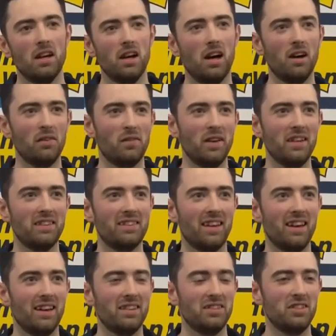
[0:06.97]
I think
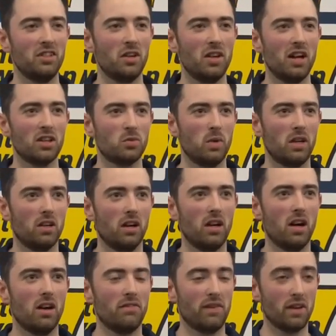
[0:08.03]
that, you know, last week
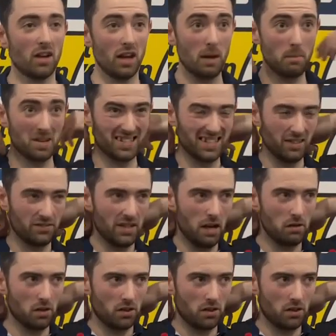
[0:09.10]
I think I let myself down.